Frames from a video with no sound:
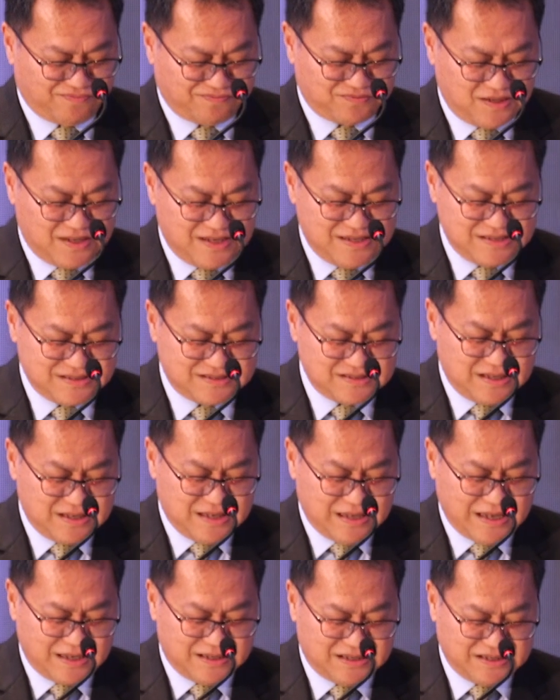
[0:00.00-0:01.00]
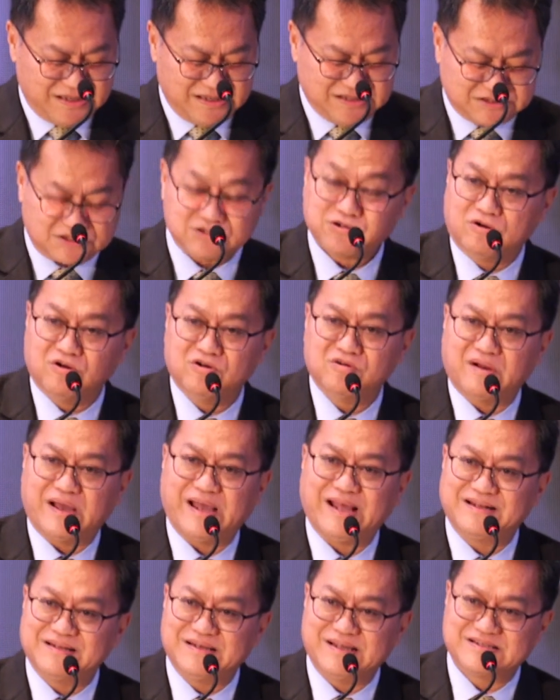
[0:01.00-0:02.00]
of uh, its role
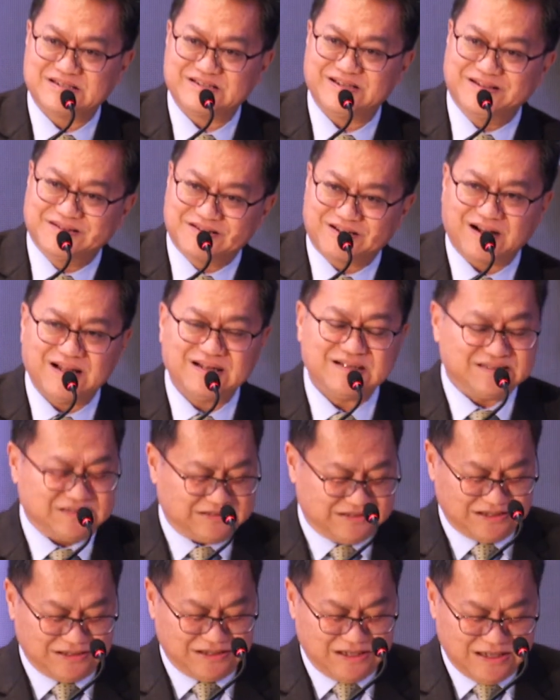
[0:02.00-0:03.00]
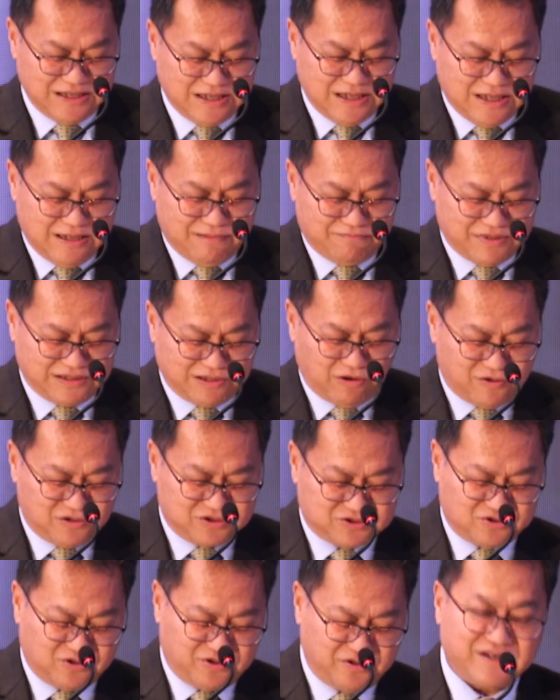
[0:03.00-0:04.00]
and its centrality, but
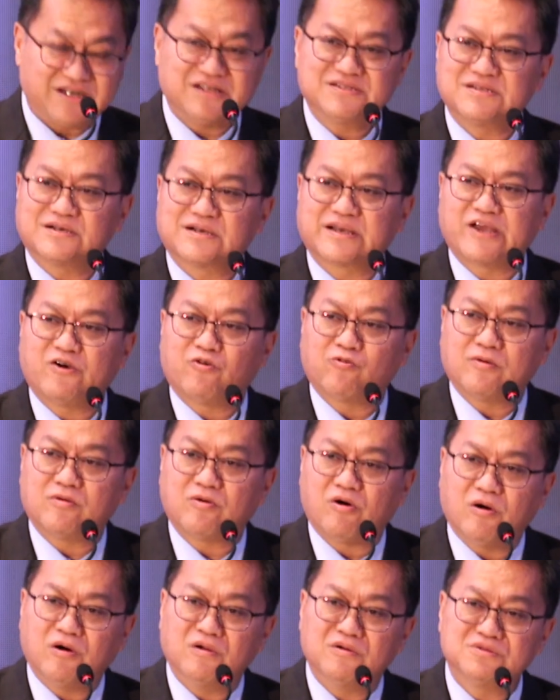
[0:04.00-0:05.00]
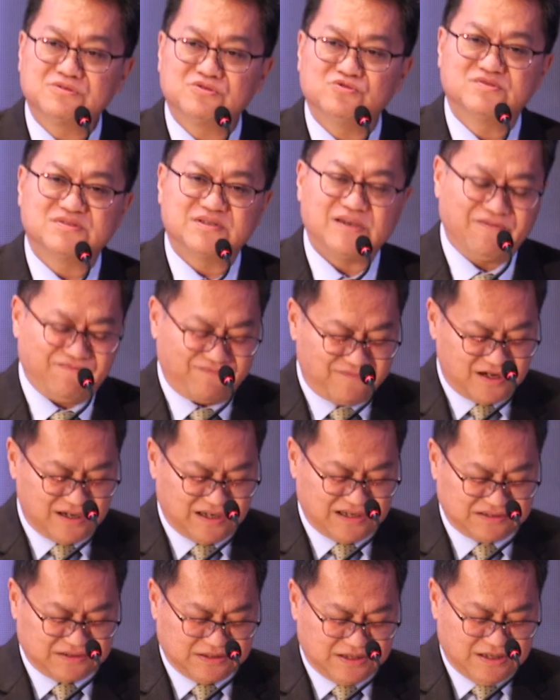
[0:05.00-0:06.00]
also it is a call to
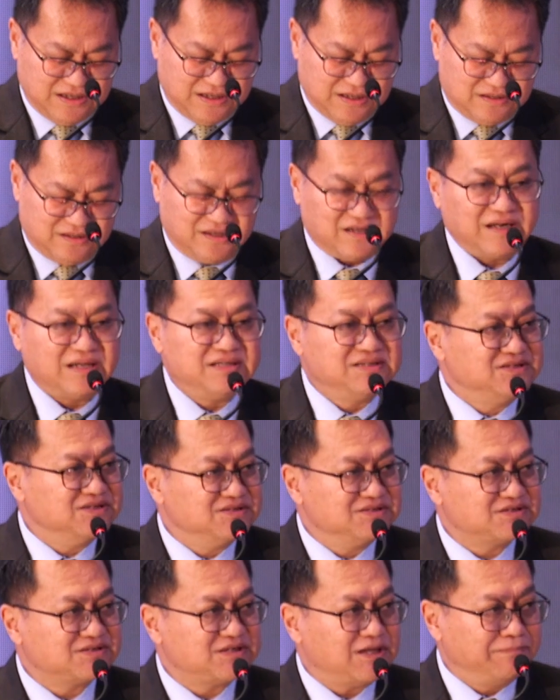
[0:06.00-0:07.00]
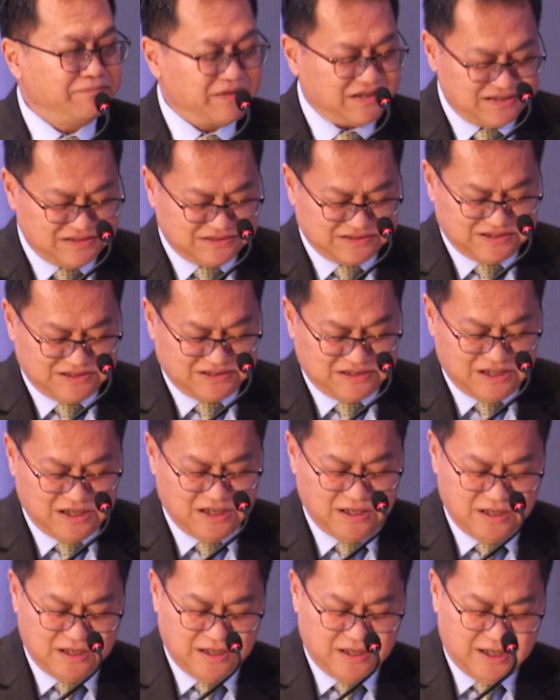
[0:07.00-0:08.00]
safeguard the region's stability,
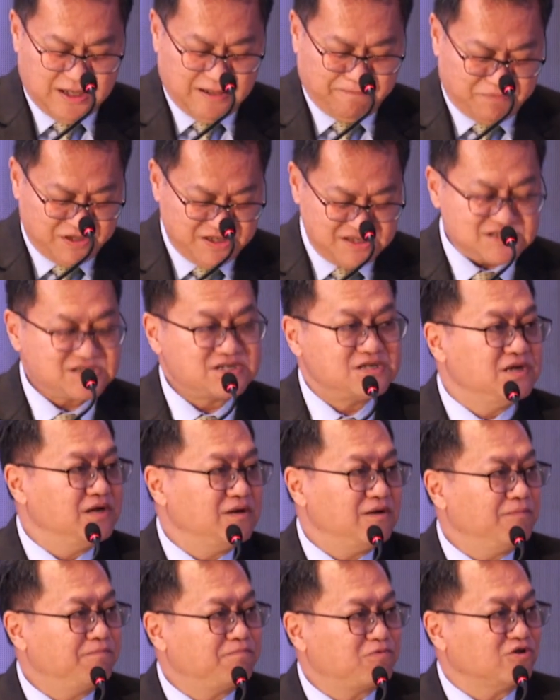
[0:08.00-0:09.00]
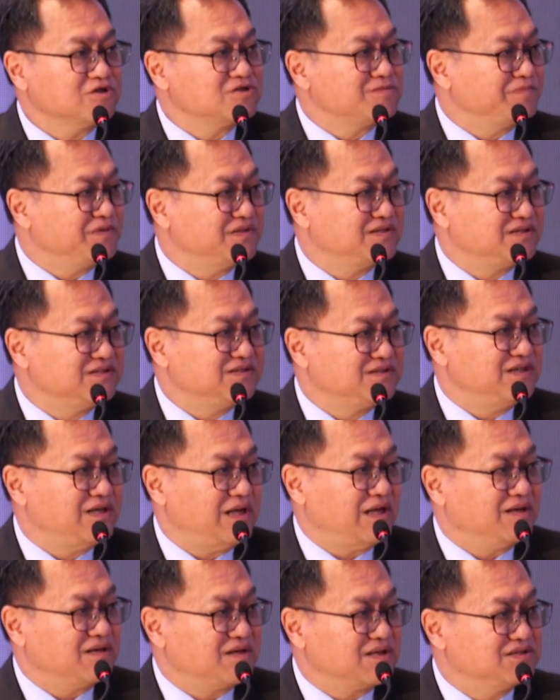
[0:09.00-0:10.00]
peace, prosperity,
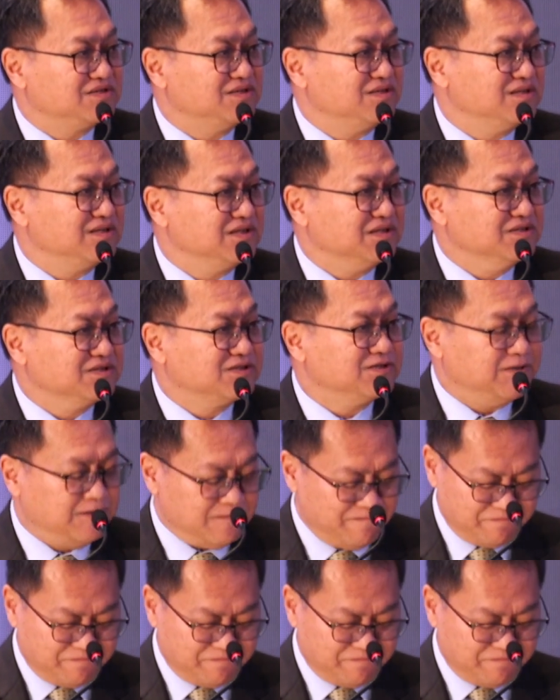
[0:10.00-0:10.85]
and resilience.